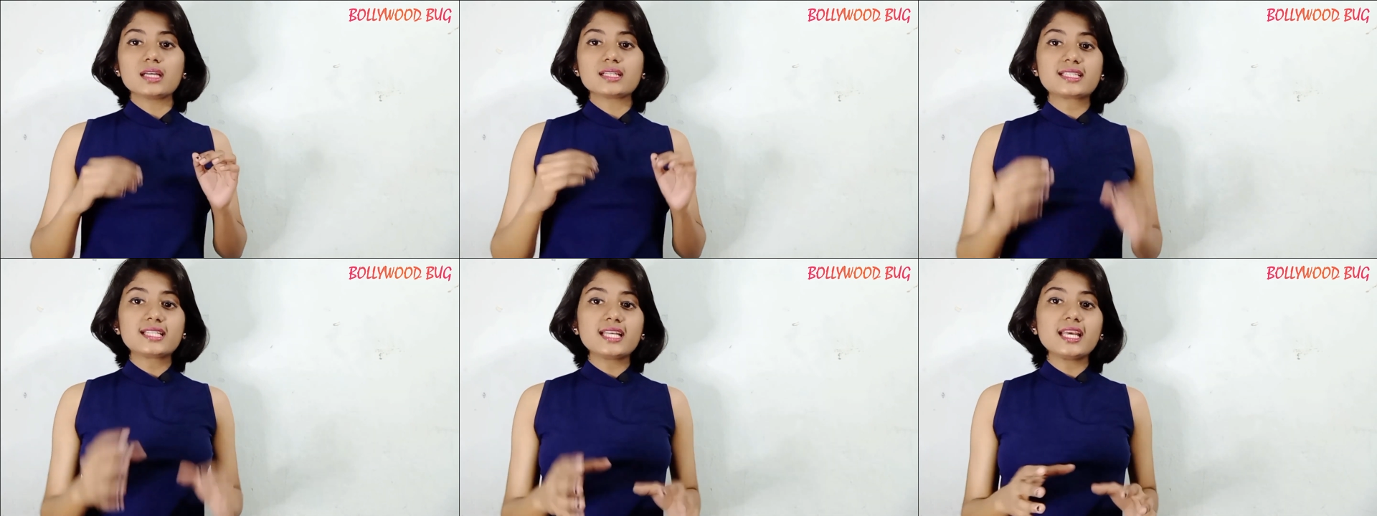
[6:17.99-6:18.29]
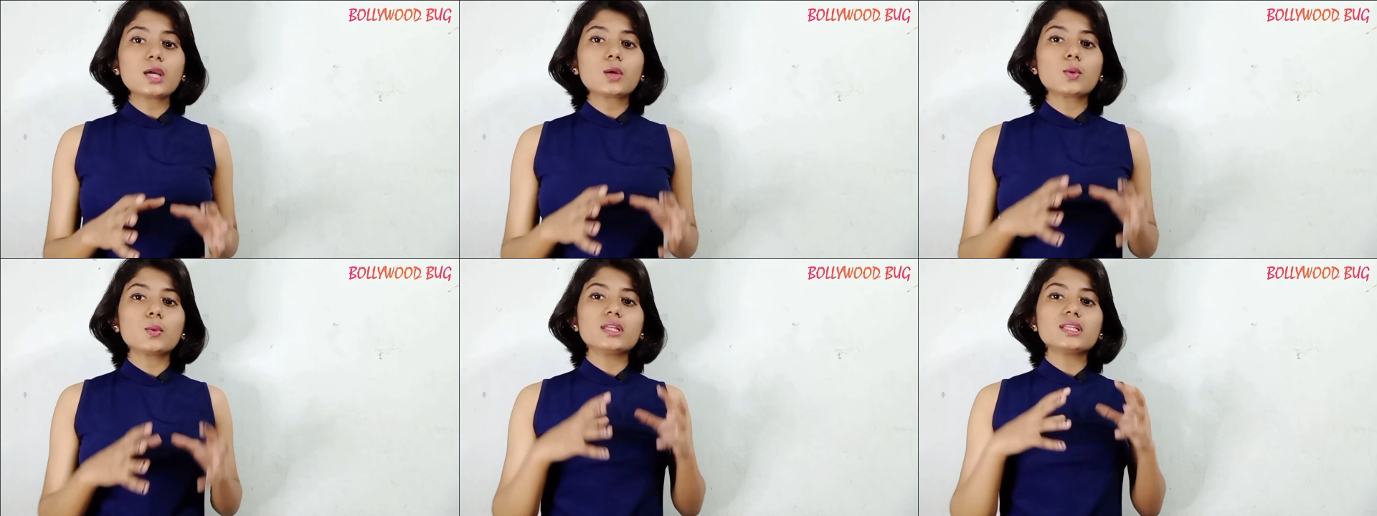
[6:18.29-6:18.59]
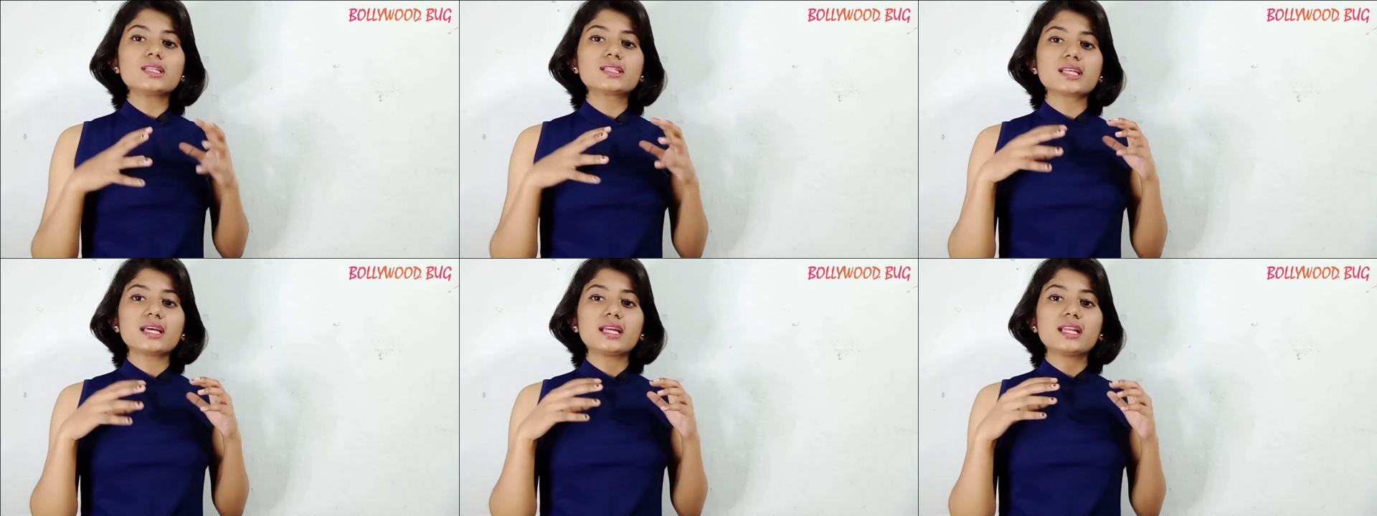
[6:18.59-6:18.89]

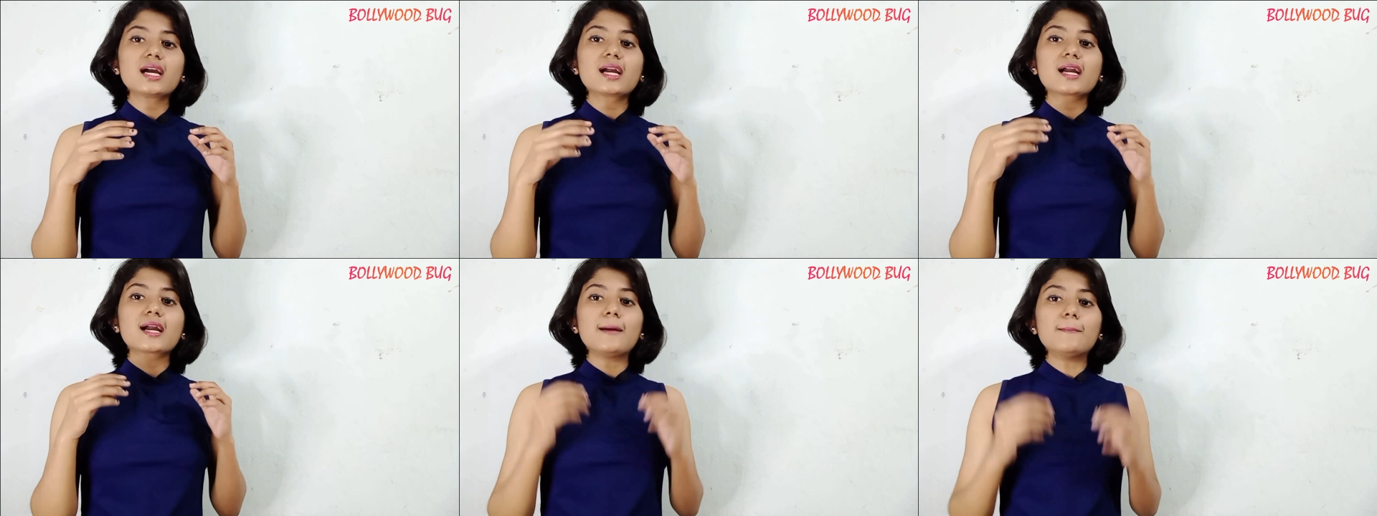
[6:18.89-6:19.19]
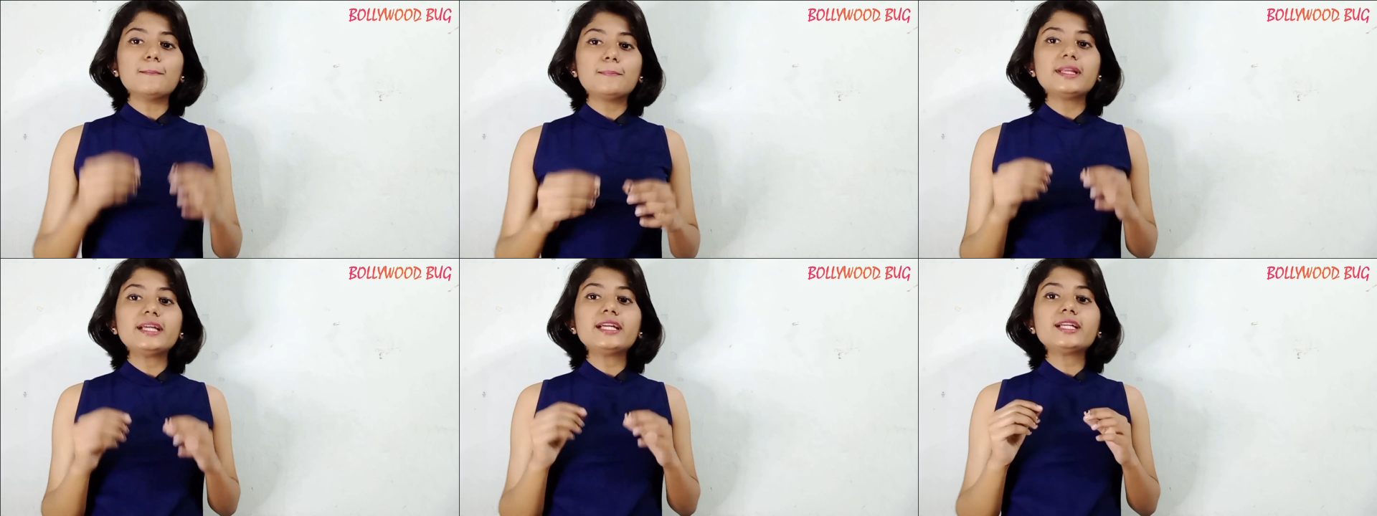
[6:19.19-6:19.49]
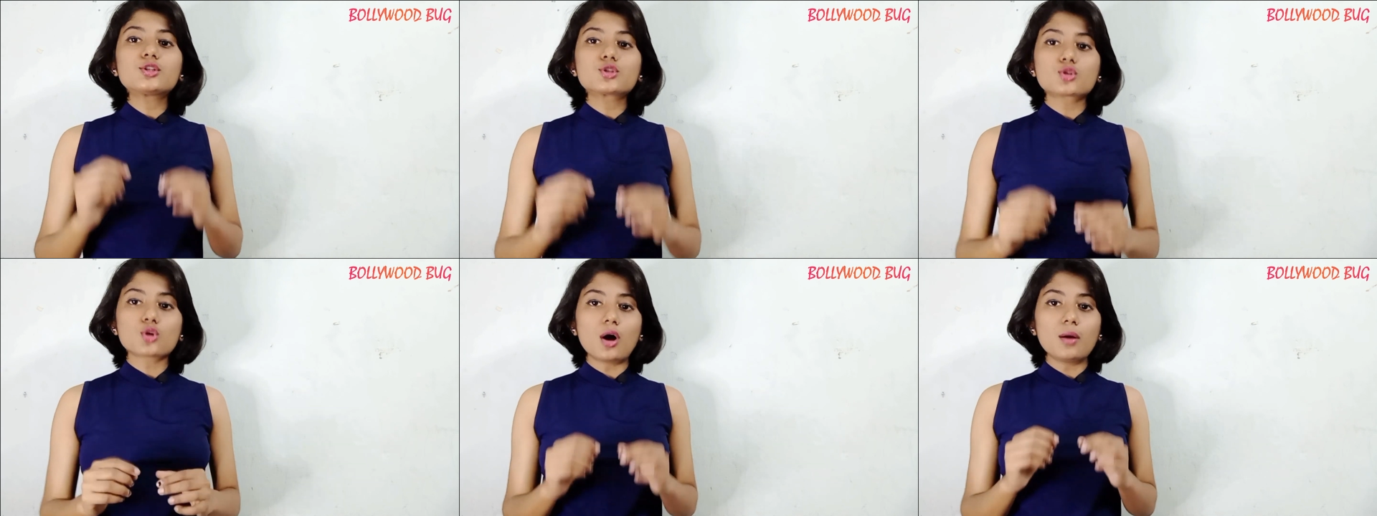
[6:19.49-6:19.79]
sequence in a
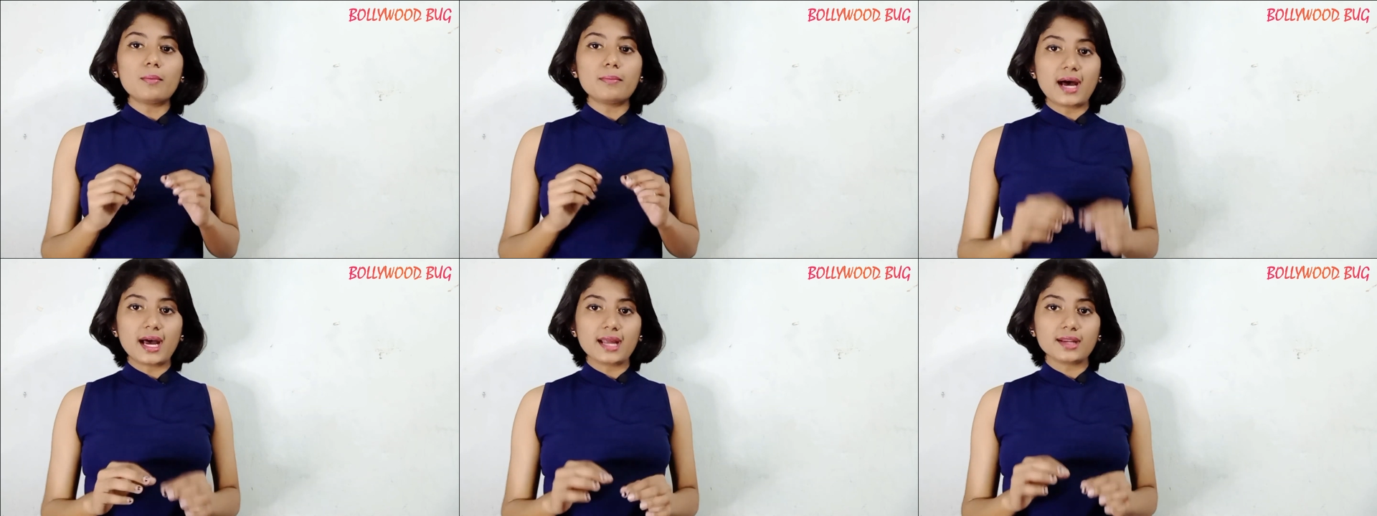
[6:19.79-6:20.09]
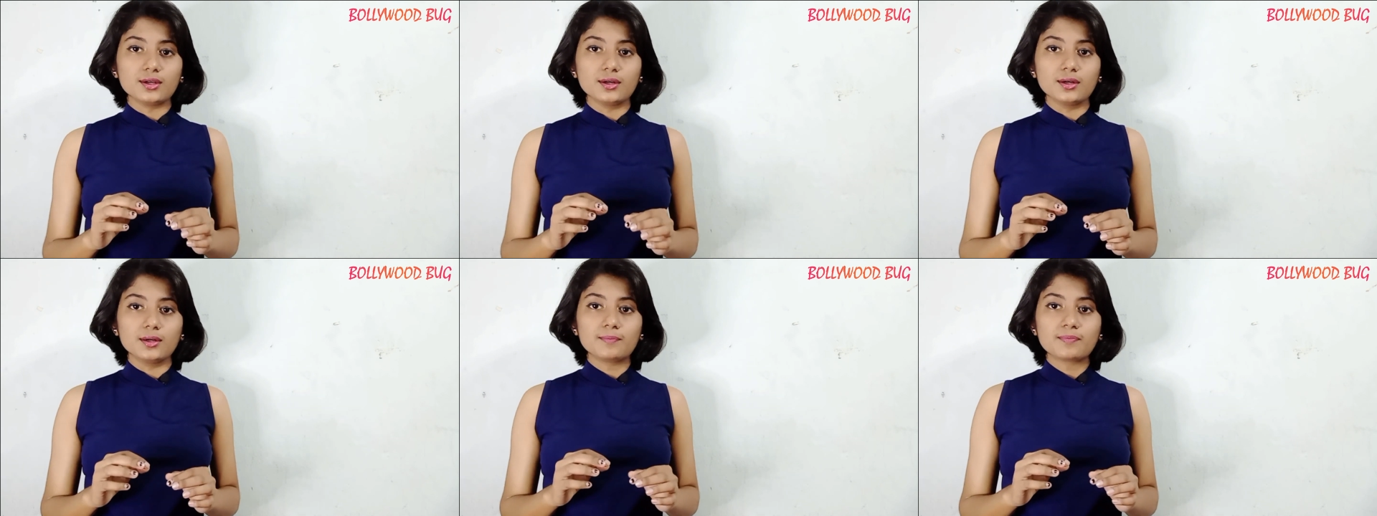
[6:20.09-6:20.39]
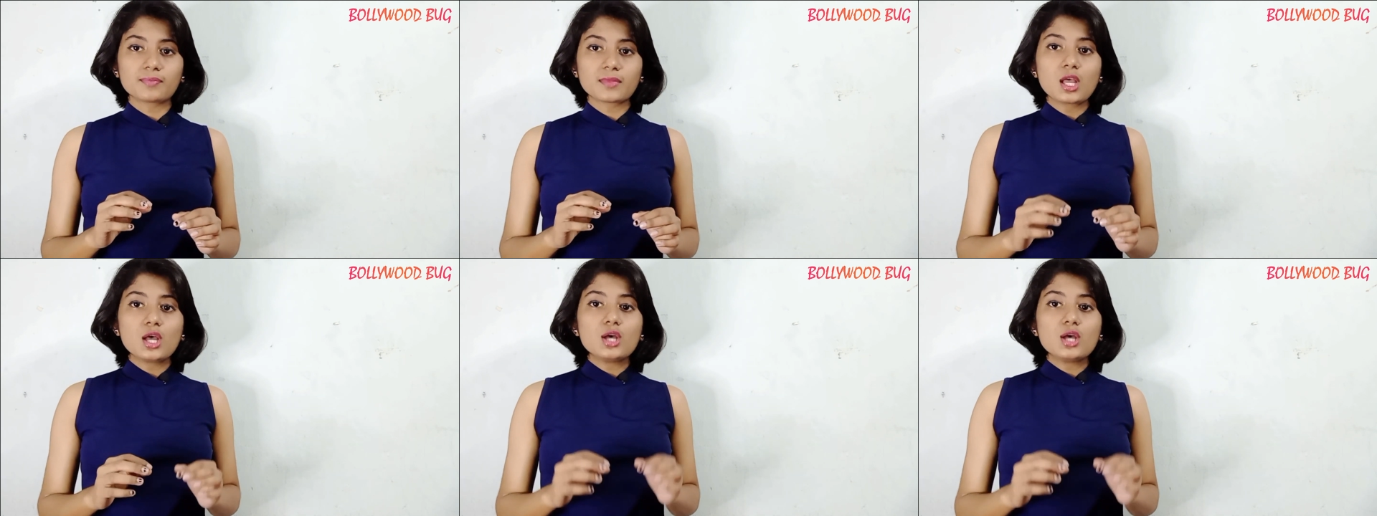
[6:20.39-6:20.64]
complete raw manner.